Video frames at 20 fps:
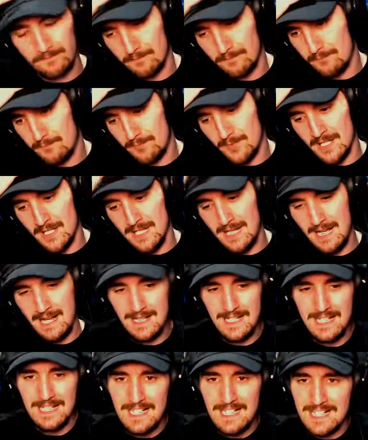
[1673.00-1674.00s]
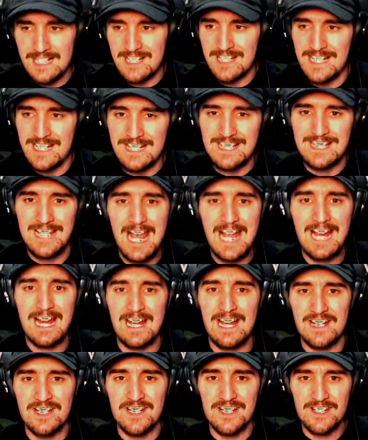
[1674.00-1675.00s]
But it's that
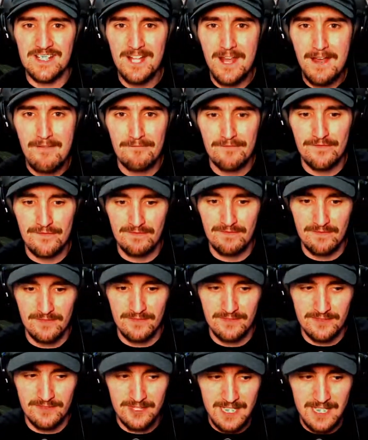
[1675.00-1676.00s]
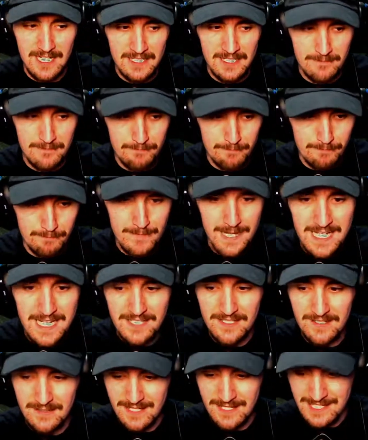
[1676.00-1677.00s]
kind of stuff that
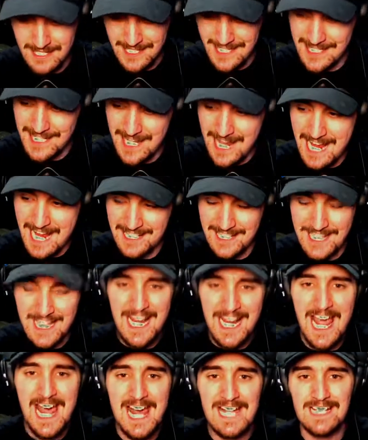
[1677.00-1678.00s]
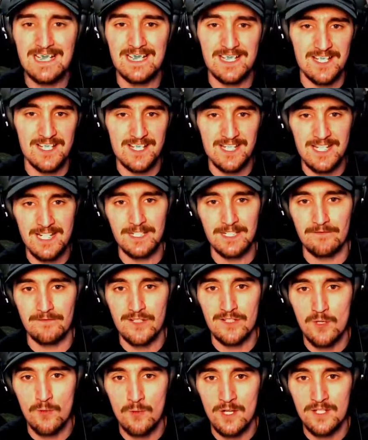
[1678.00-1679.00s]
that has that added incentive
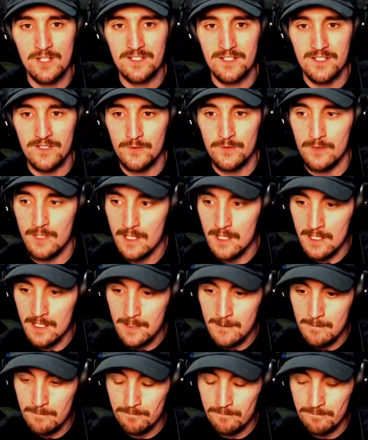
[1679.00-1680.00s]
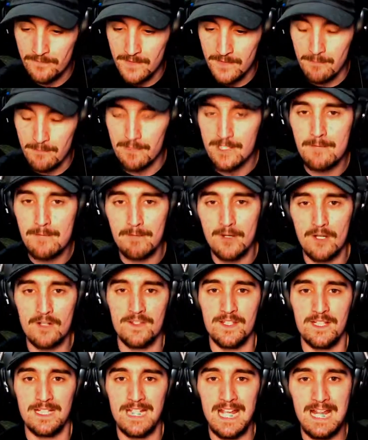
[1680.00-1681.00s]
to want to be a part
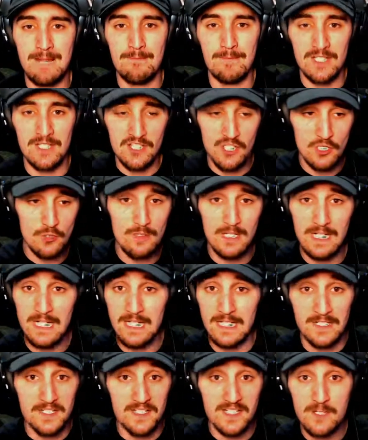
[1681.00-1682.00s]
of the game and tune in and see